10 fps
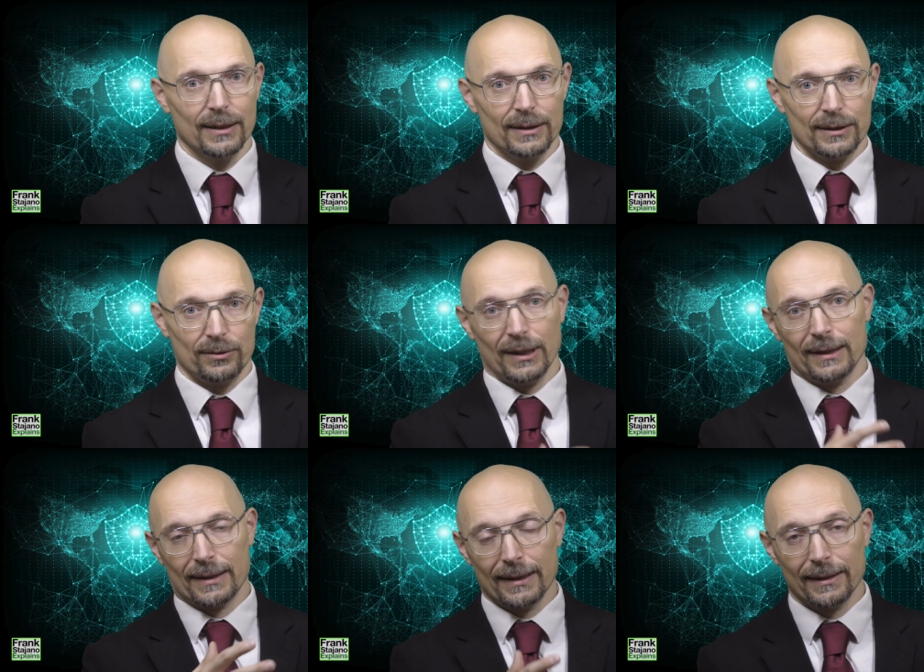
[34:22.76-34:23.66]
So
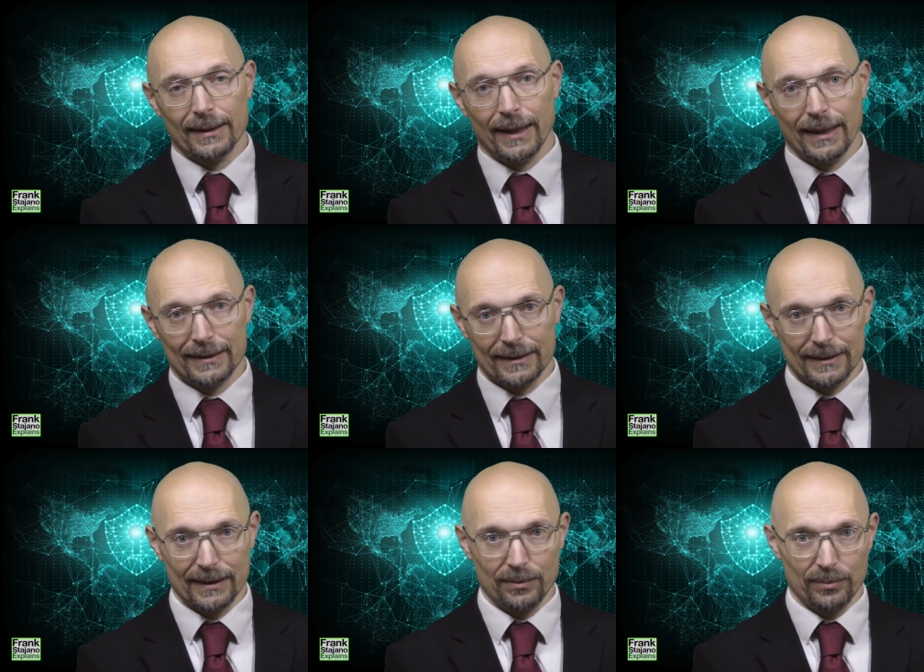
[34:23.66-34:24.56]
that clearly has
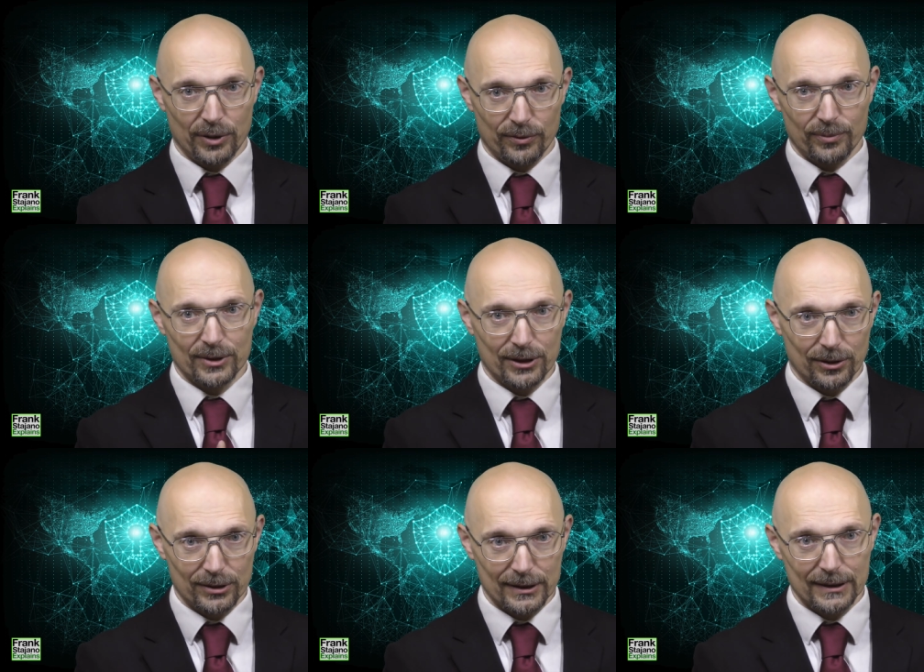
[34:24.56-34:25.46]
some performance
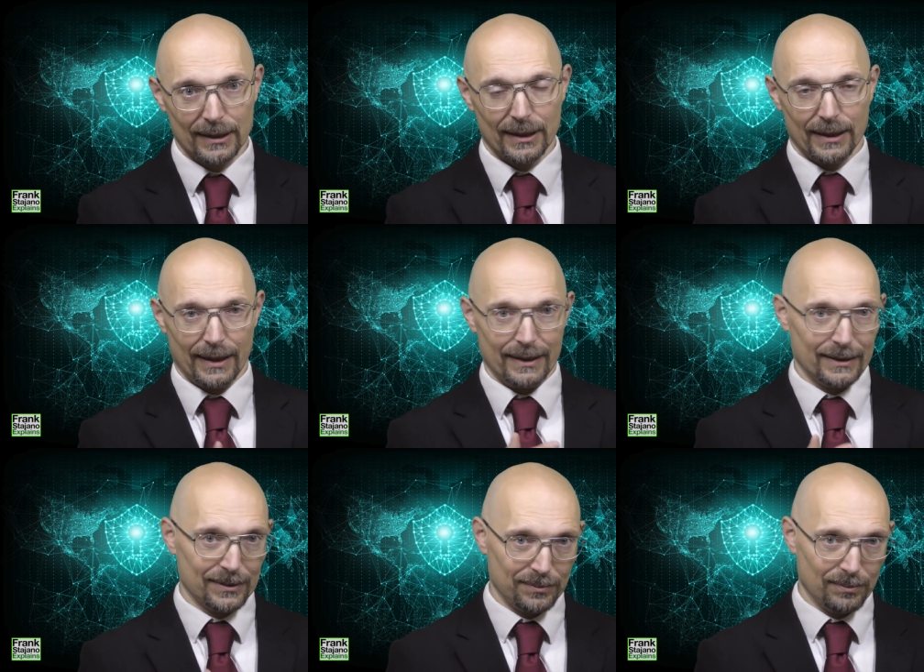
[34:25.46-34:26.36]
costs and
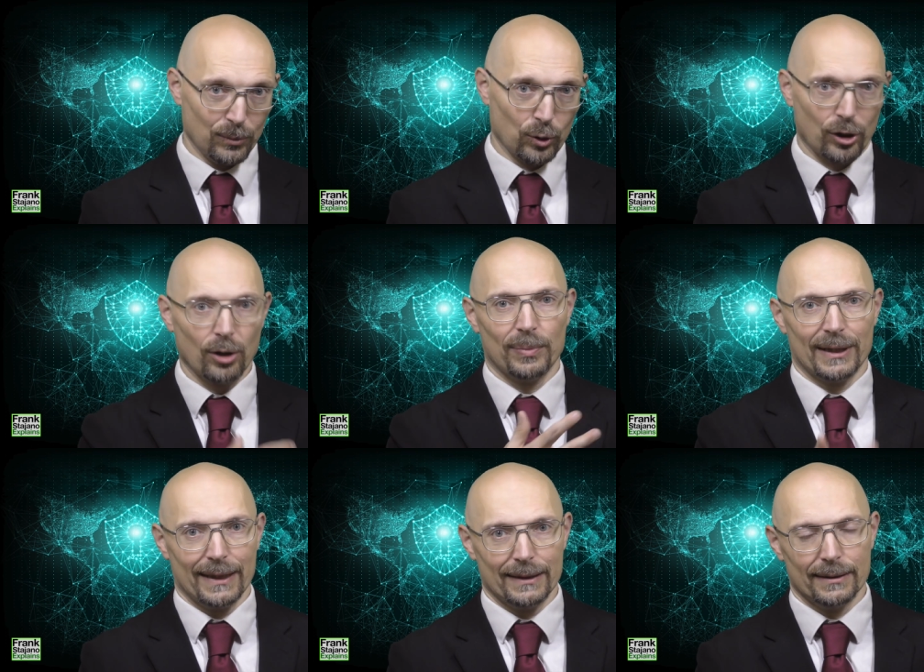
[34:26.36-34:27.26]
is more
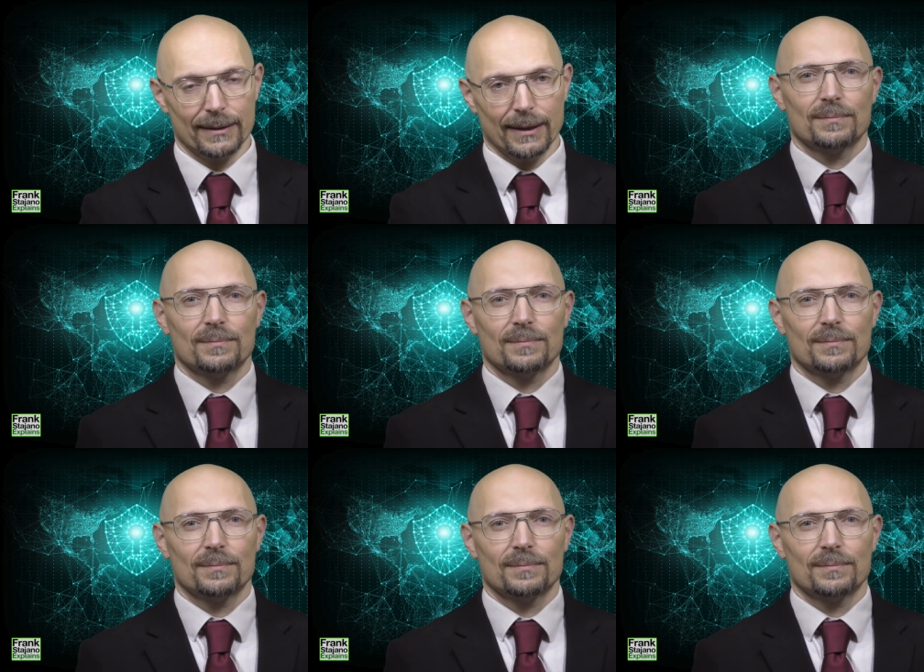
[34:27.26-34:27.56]
complicated.